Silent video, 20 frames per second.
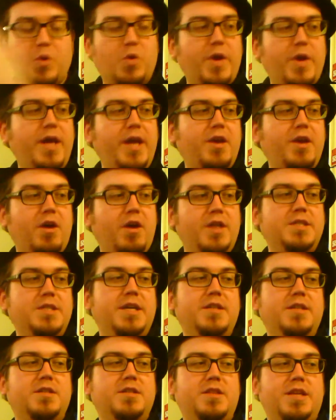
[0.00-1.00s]
create
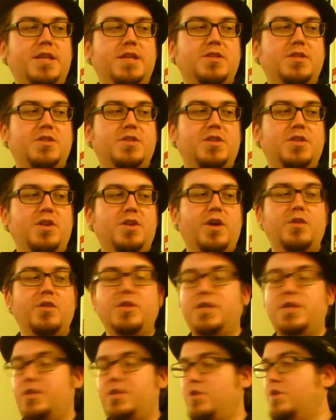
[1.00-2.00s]
content that not
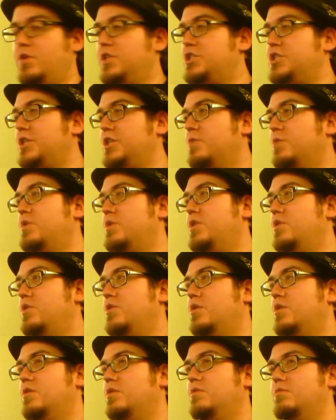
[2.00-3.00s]
only you can share with
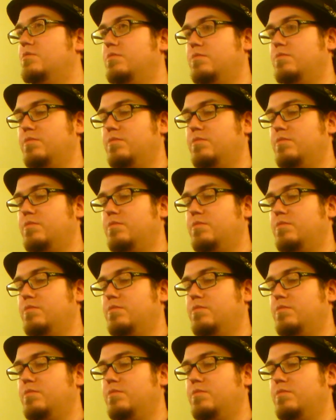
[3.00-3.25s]
your